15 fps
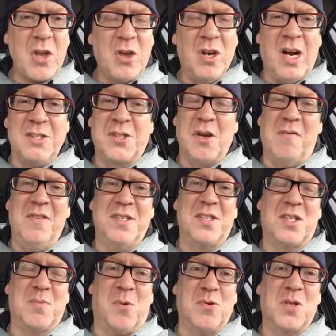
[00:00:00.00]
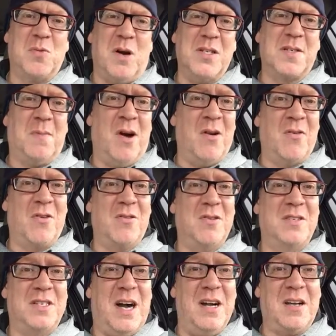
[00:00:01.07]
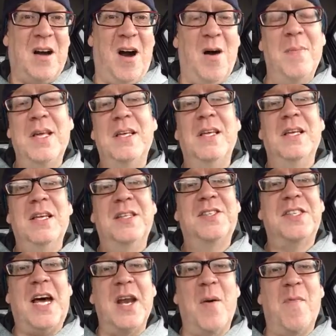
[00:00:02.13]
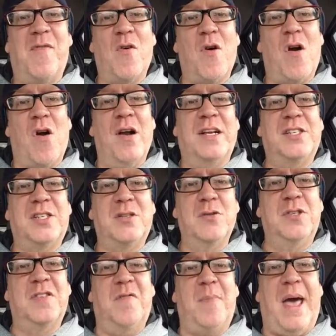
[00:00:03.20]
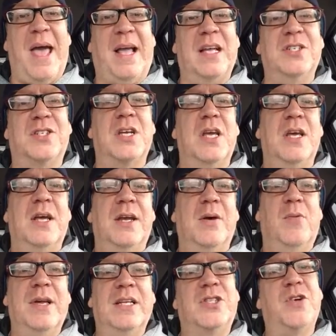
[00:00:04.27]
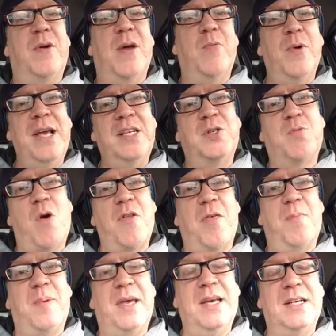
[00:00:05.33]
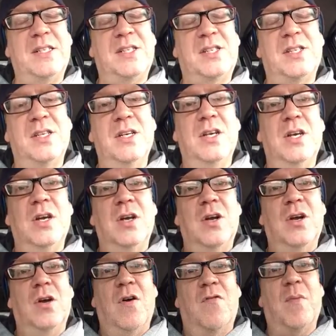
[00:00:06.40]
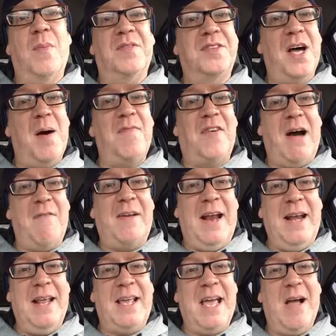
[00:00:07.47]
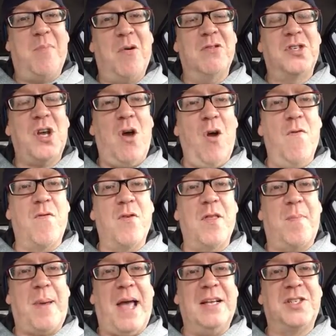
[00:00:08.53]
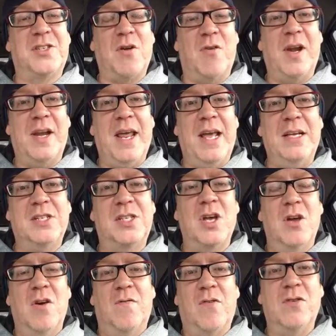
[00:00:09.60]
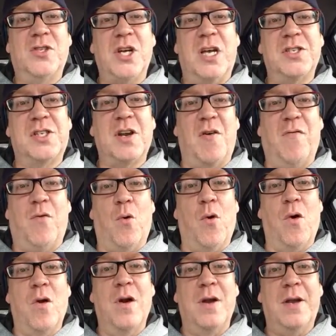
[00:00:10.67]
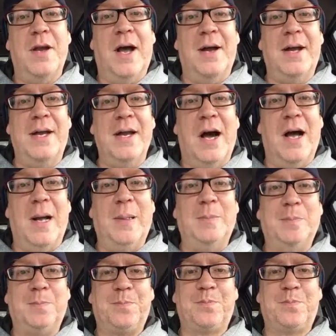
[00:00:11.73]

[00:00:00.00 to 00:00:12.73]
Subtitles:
You can also visit sportswatchmonitor.com and sign up for our exclusive package that will get you a week's worth of picks from the top five handicappers over the past 30 days for just $4.99.